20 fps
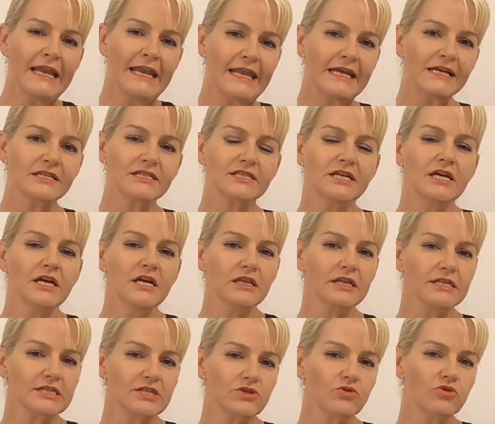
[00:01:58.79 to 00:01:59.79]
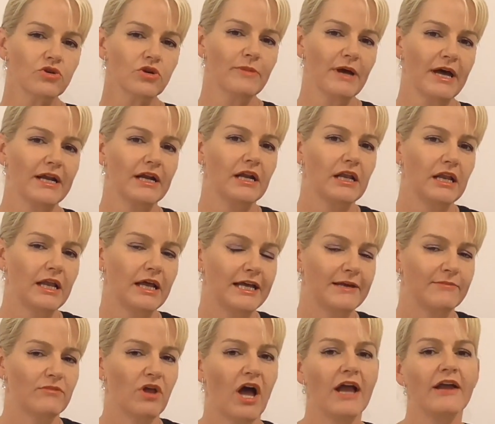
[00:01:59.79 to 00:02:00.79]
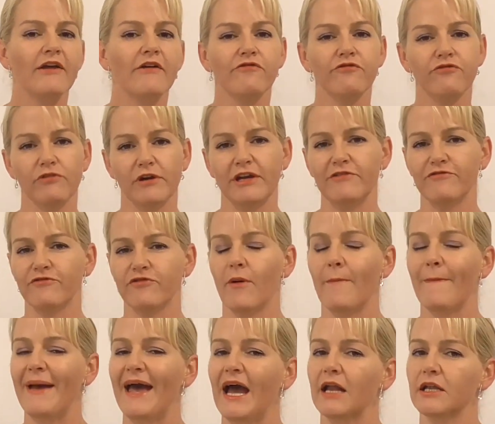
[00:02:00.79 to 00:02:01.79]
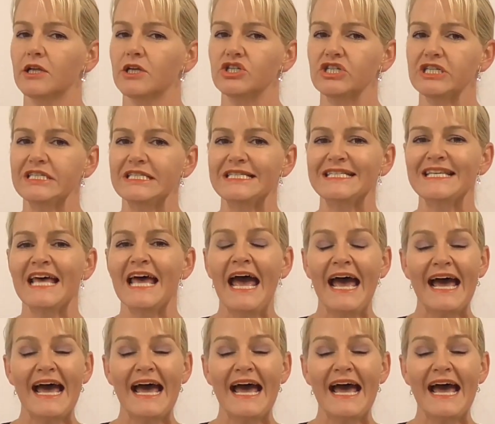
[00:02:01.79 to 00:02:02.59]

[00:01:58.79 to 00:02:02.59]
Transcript: Next, let's talk about a claim like free from allergens.